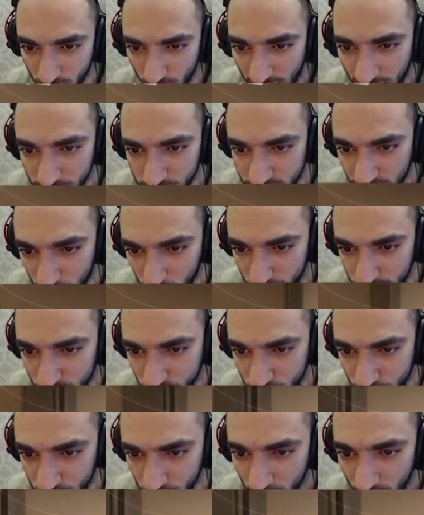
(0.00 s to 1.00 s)
I'm tired of this
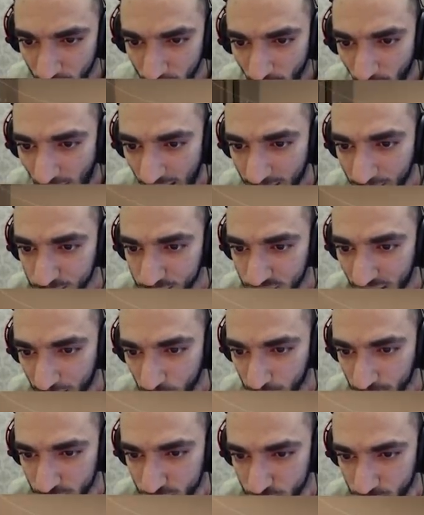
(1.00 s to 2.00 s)
shit. I'm
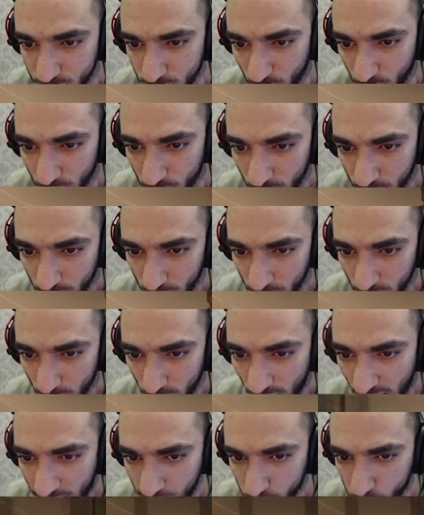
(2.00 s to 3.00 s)
tired of this shit, bro.
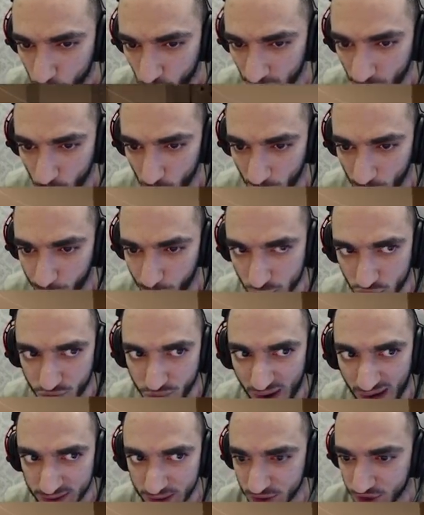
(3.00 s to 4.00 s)
I'm Kurva gonna push.
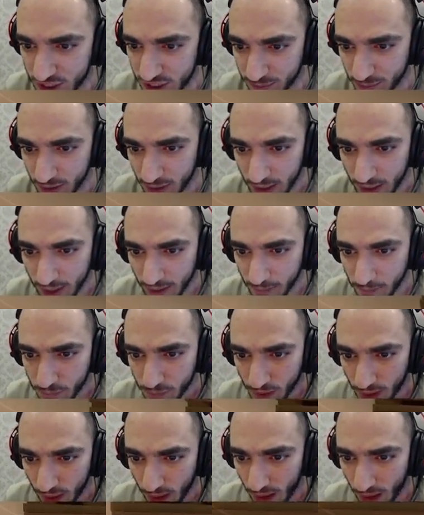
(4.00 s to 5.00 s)
Fuck this team.
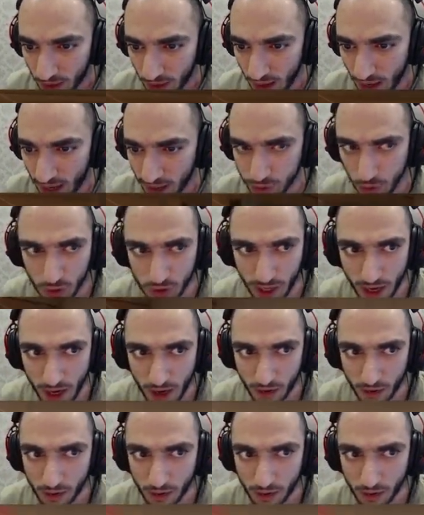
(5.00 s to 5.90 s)
I don't care.